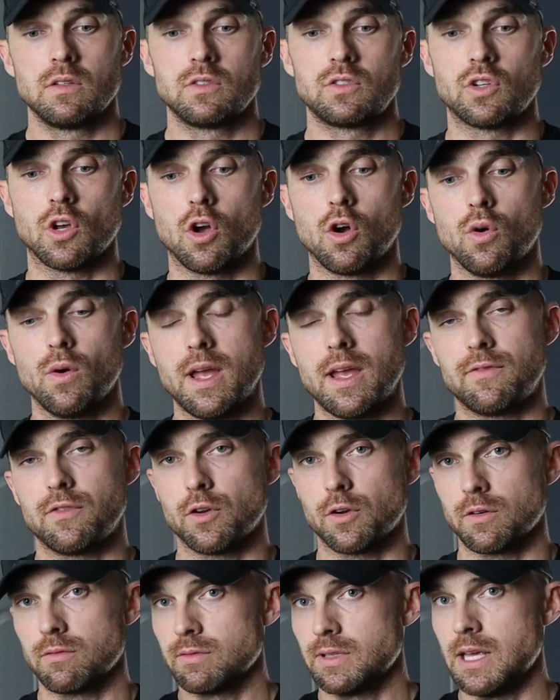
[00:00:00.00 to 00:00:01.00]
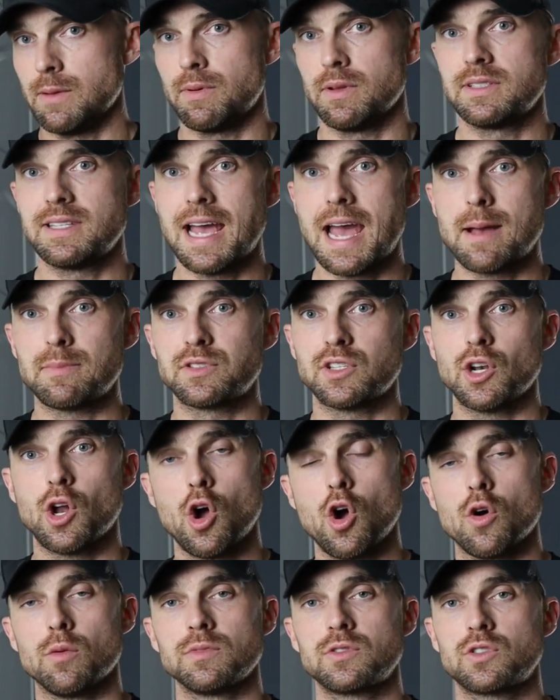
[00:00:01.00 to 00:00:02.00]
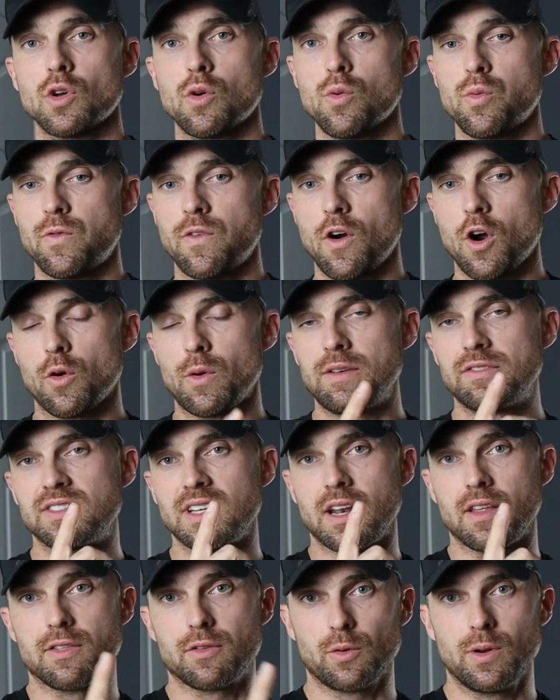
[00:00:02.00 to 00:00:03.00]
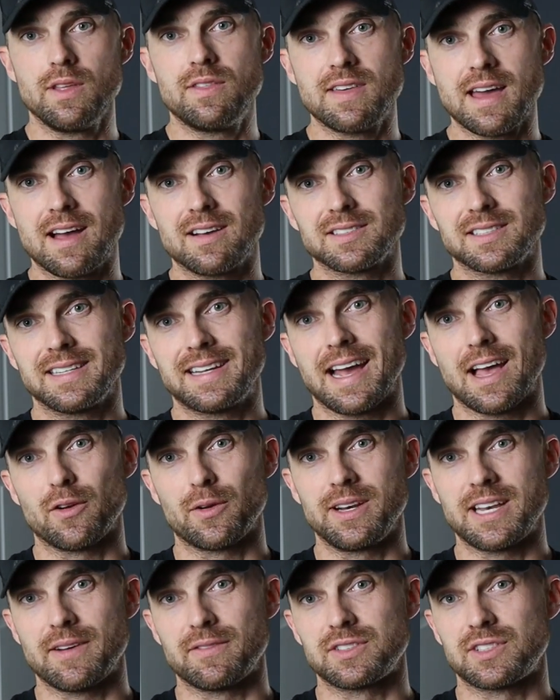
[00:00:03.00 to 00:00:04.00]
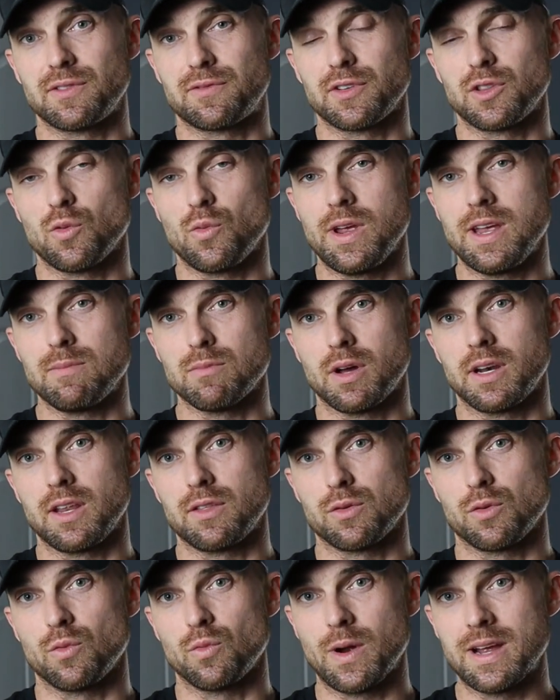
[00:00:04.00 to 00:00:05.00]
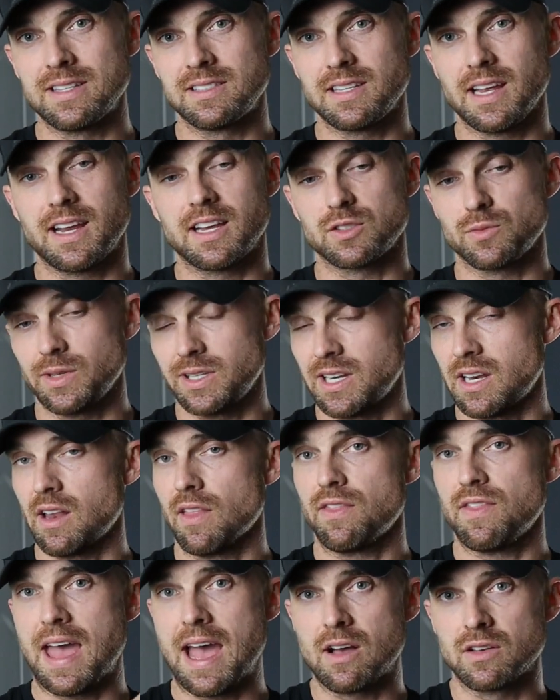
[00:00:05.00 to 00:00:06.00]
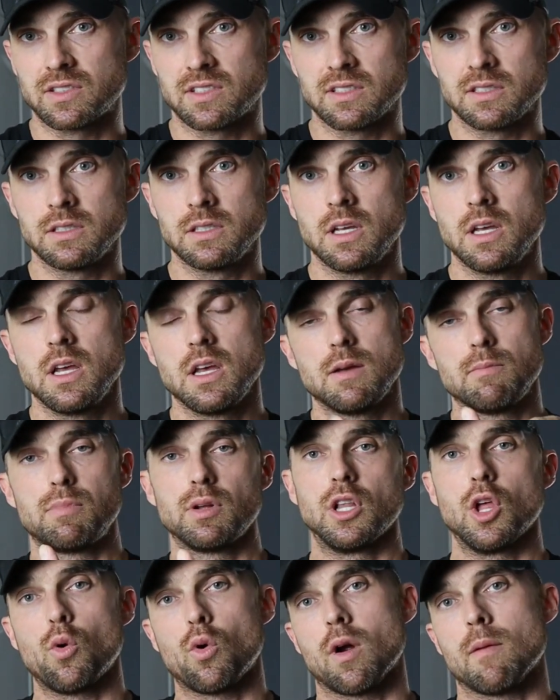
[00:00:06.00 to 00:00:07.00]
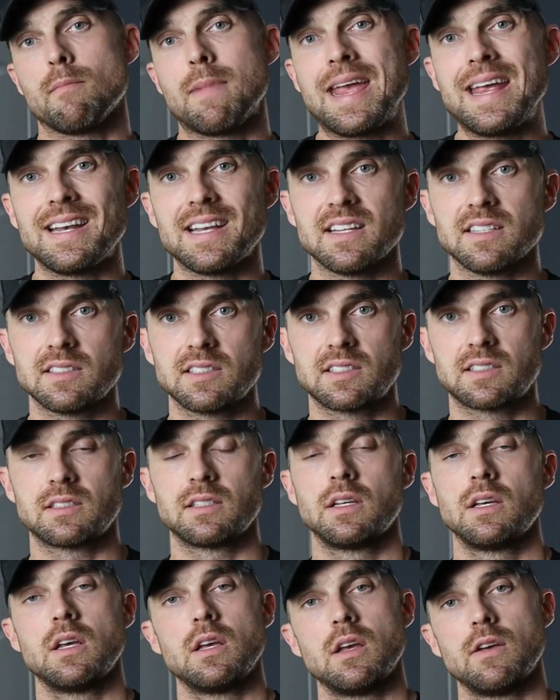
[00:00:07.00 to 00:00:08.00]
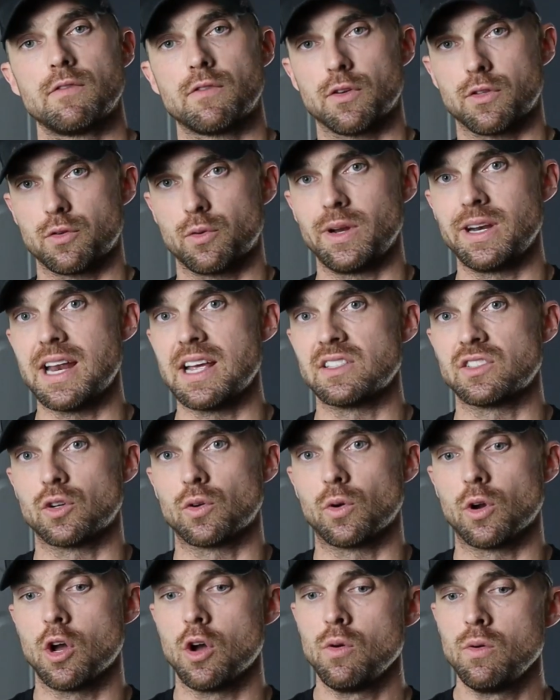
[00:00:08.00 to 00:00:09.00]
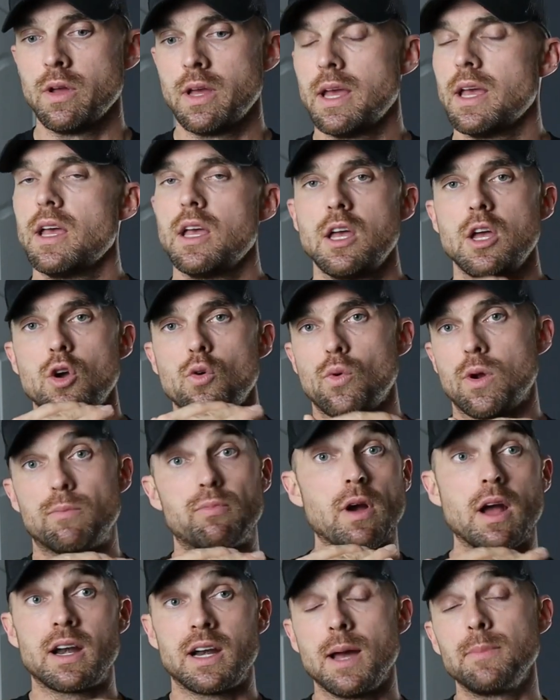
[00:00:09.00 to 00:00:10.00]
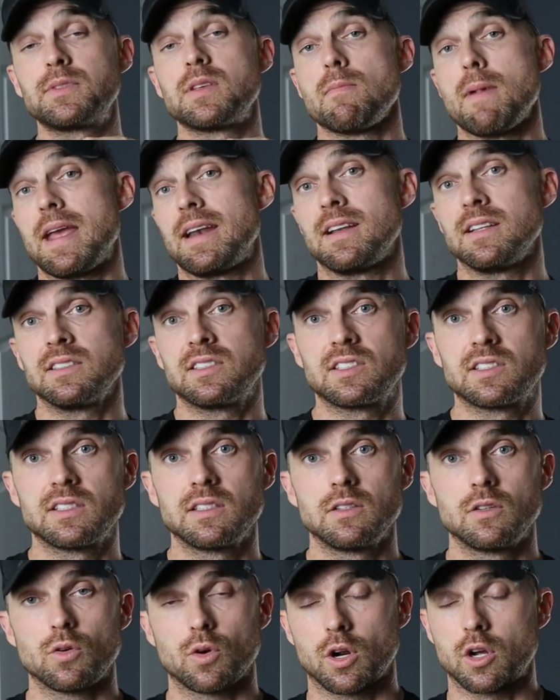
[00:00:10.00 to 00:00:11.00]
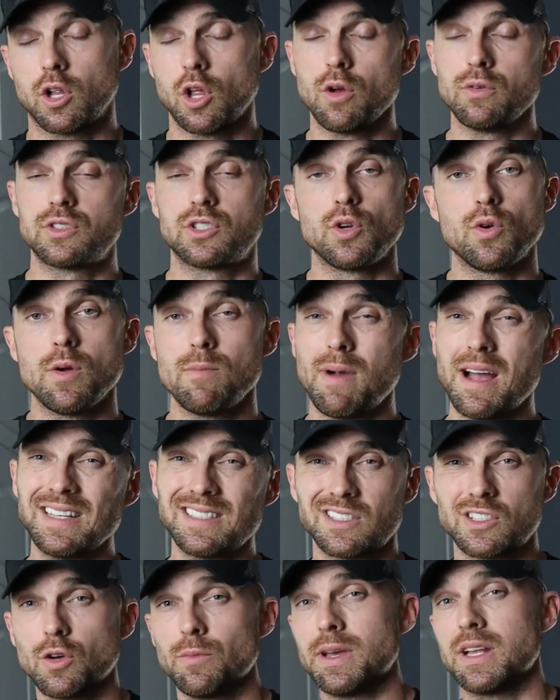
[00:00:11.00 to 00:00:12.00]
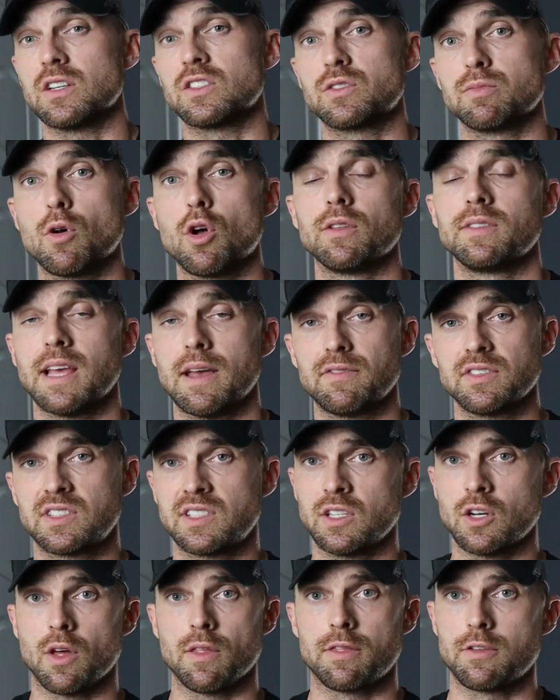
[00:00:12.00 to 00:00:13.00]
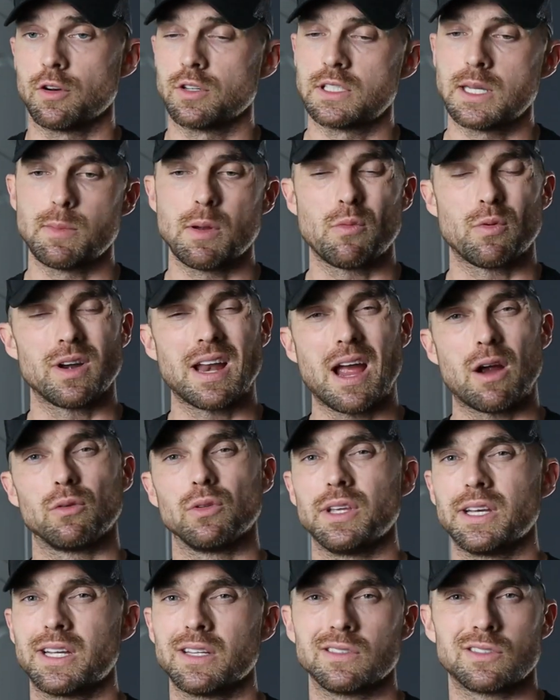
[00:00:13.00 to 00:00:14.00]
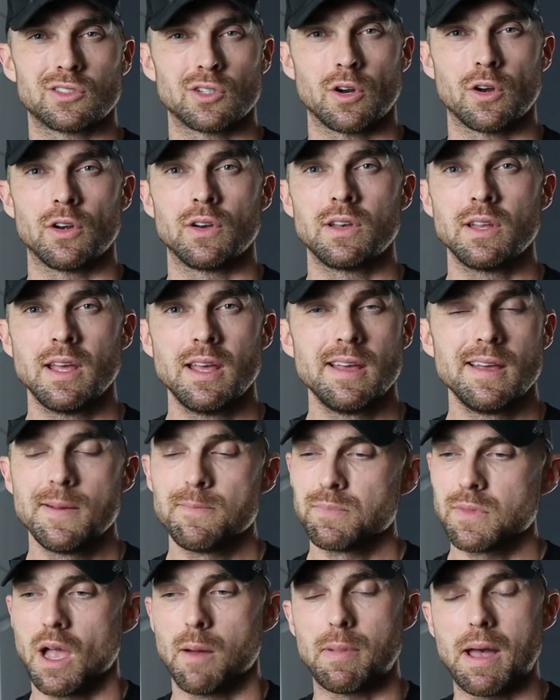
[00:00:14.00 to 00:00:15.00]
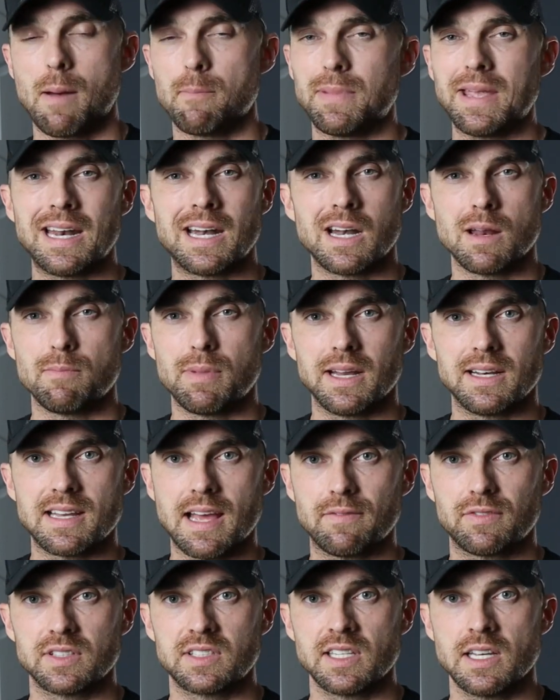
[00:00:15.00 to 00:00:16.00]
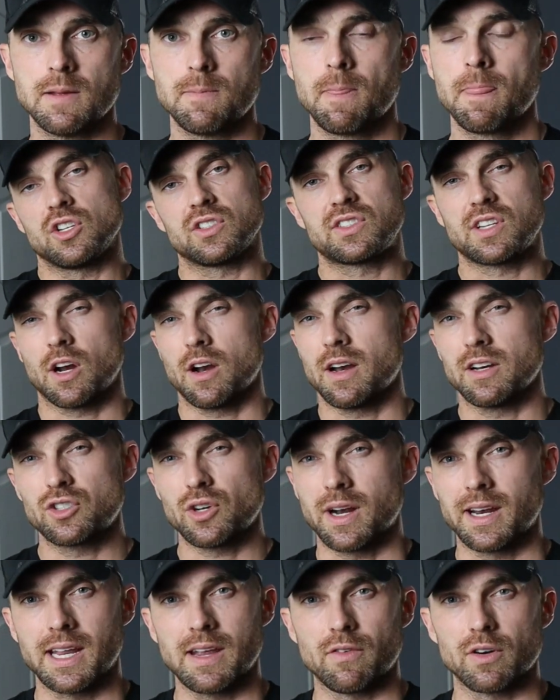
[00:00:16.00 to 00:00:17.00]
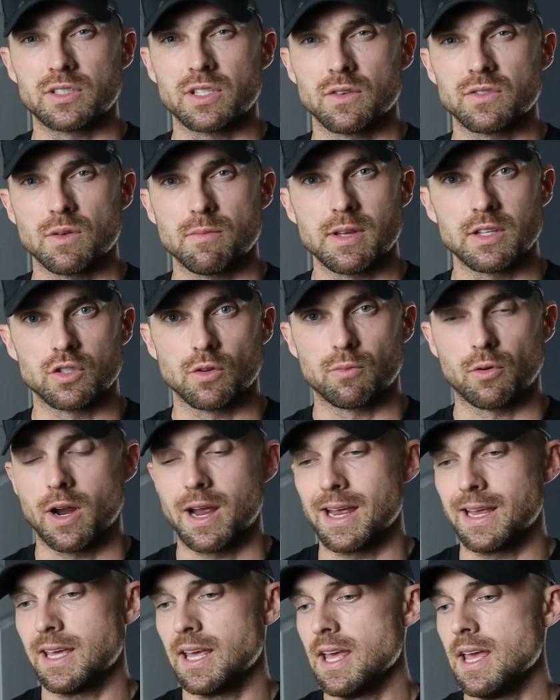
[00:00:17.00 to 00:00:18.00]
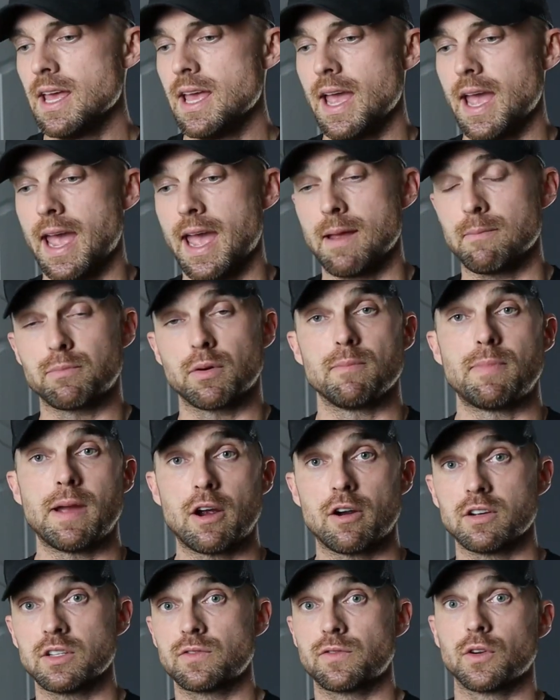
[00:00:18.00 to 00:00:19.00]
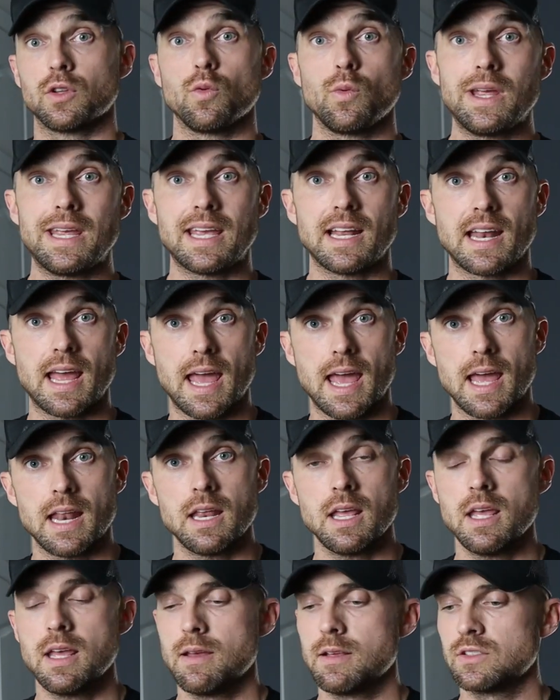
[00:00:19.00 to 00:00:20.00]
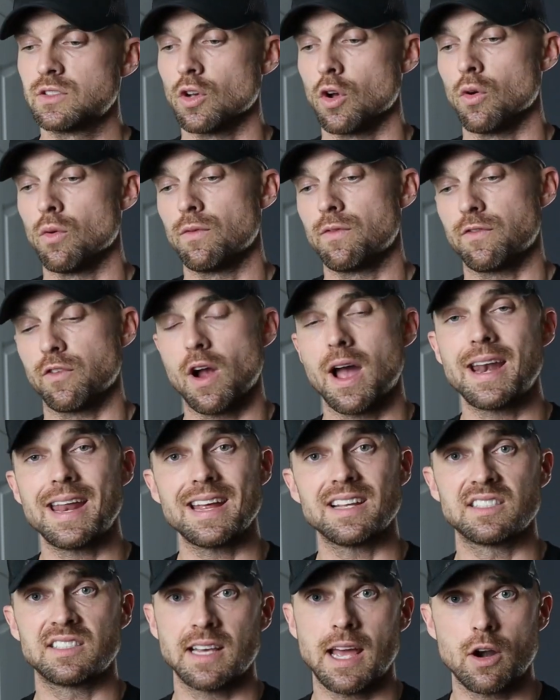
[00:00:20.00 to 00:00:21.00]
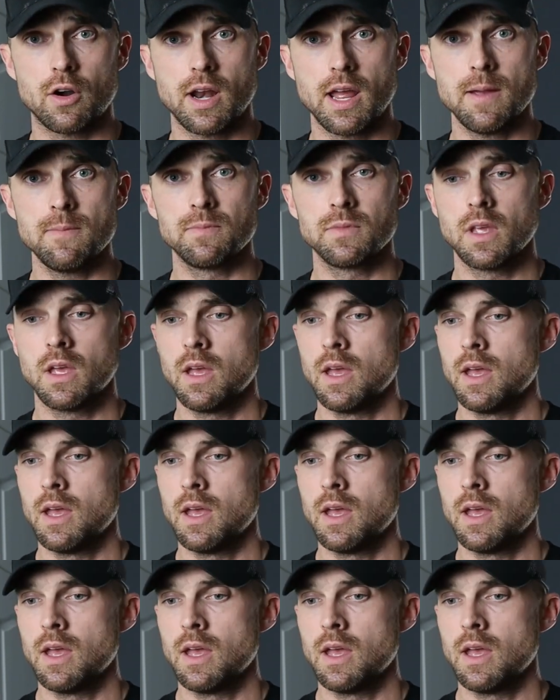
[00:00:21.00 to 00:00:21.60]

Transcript: So if you're keeping tabs at home, so far we've set a 3,000 calorie deficit for the week, Monday through Wednesday, because we did a 1,000 below our maintenance for three days in a row. We brought it up to maintenance. We're close to it. Might still be in a small deficit on Thursday, but we're not really concerned about being in a big deficit. Just start trying to give ourselves a mental break and prepare us for the weekend ahead. So Friday and Saturday,